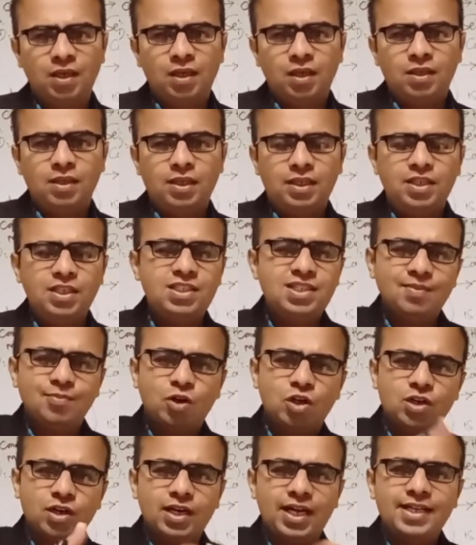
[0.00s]
the DC
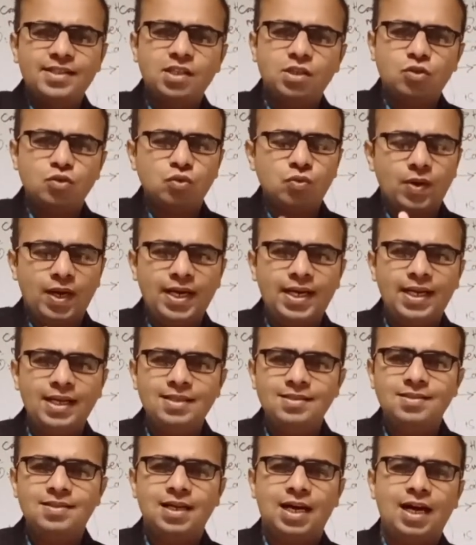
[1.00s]
motor has the two
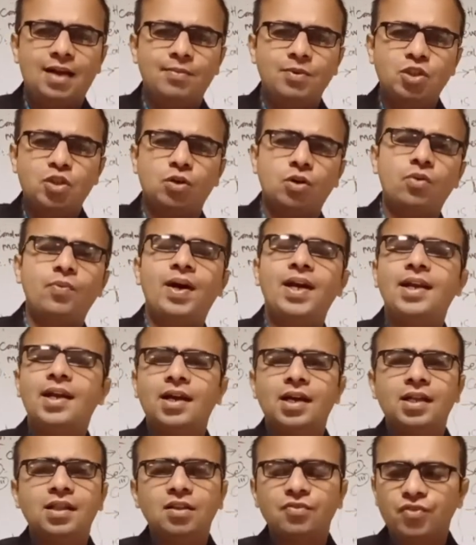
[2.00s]
windings, the armature
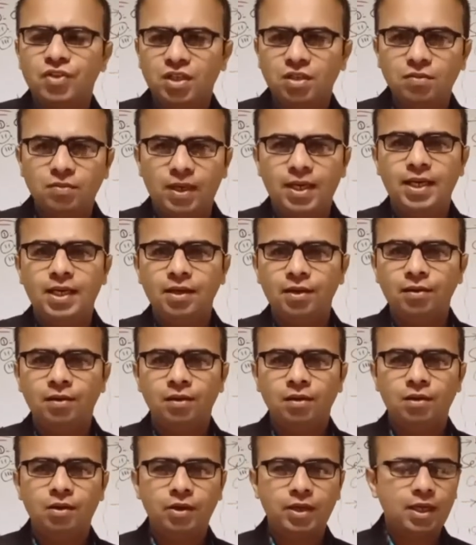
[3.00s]
winding and the field winding.
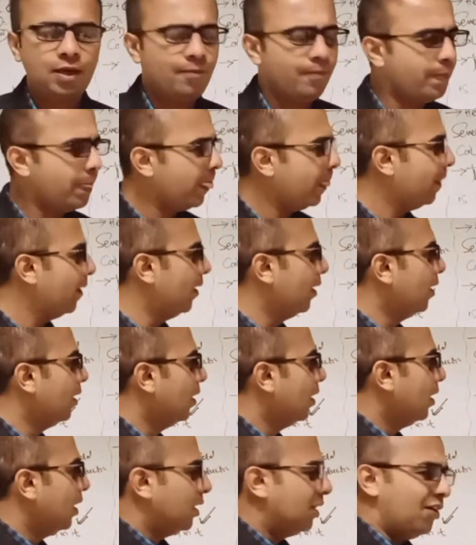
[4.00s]
Okay,
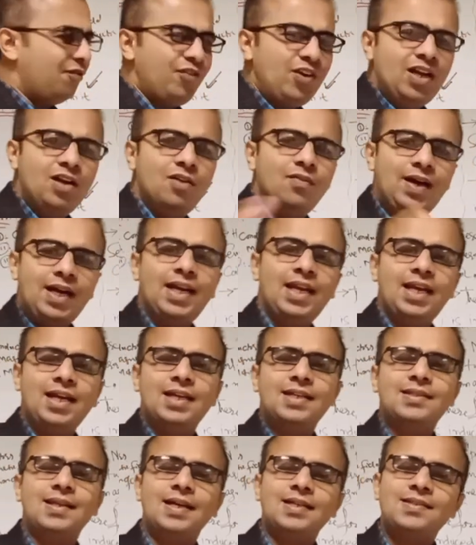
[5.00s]
the field winding
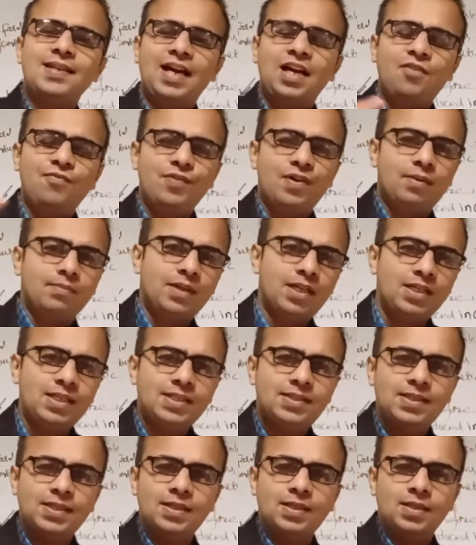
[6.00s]
is excited from the
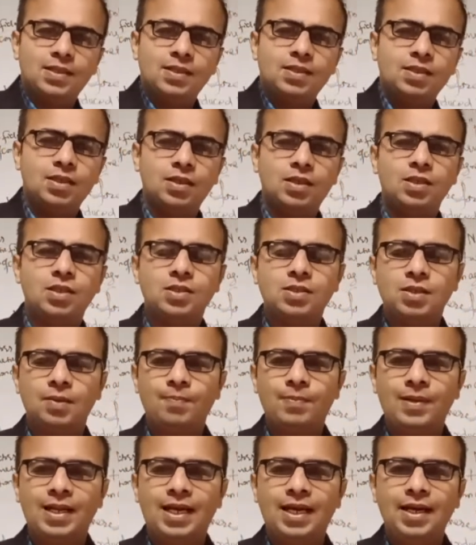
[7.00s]
DC
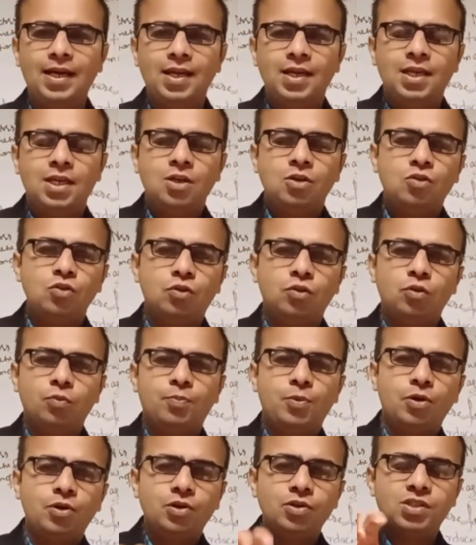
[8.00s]
supply
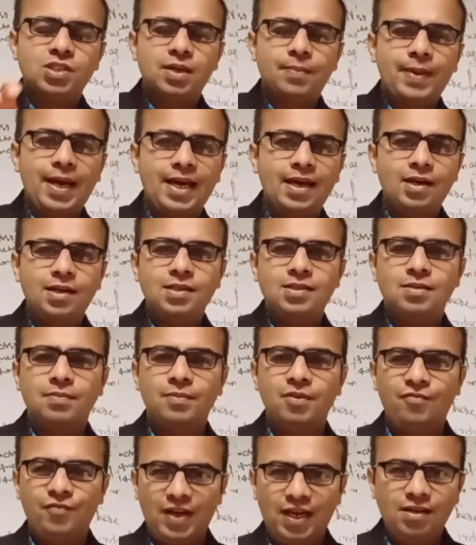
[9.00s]
to produce the
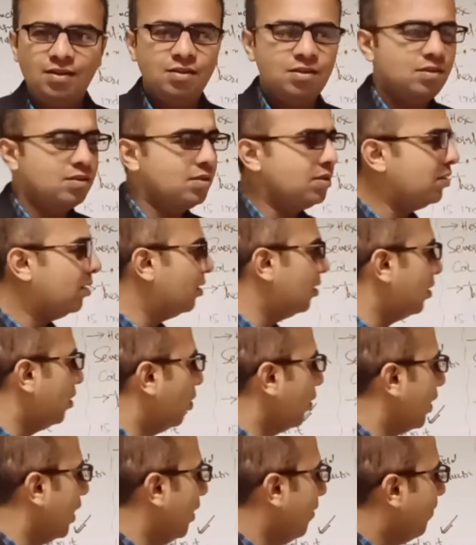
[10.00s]
magnetism effect.
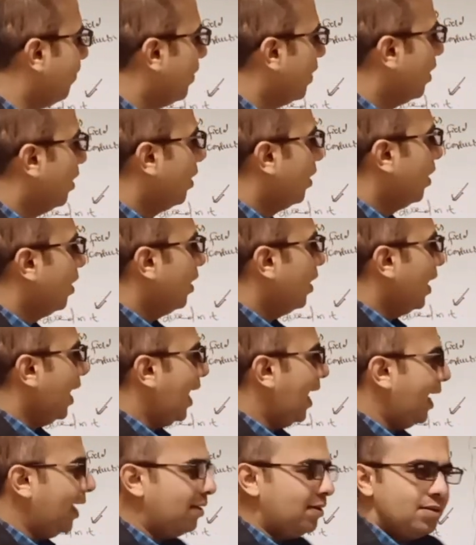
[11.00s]
Okay,
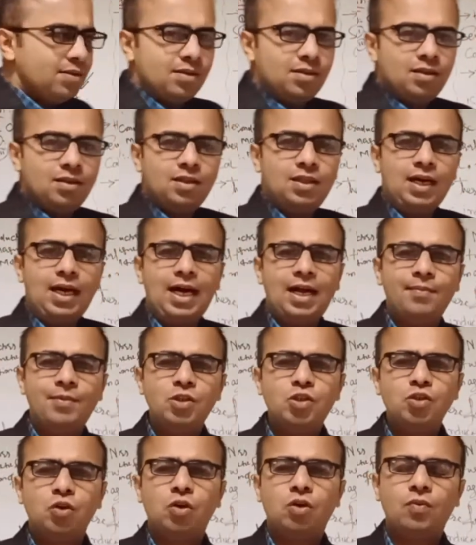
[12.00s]
and the
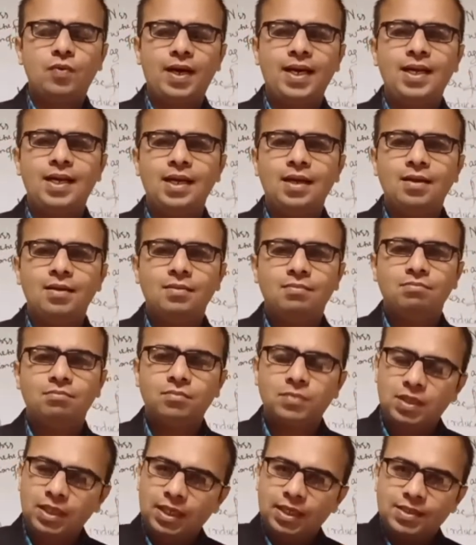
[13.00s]
armature
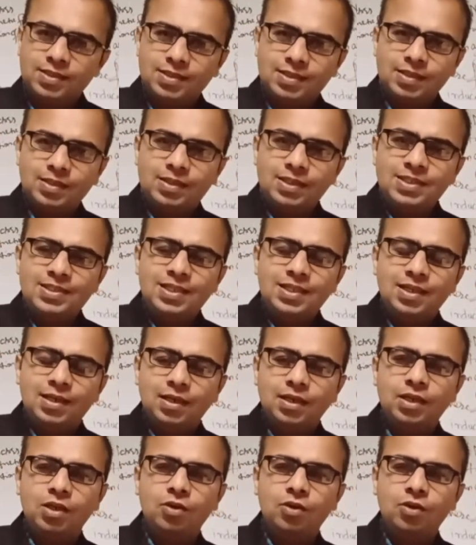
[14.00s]
winding, the DC